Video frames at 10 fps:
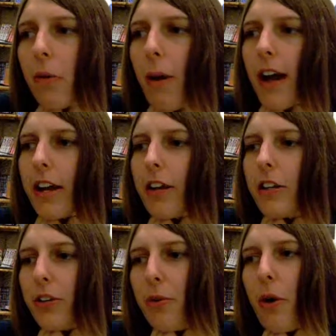Why are
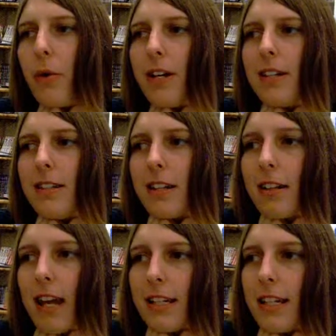you always
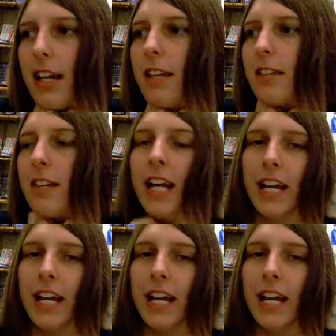neglecting us?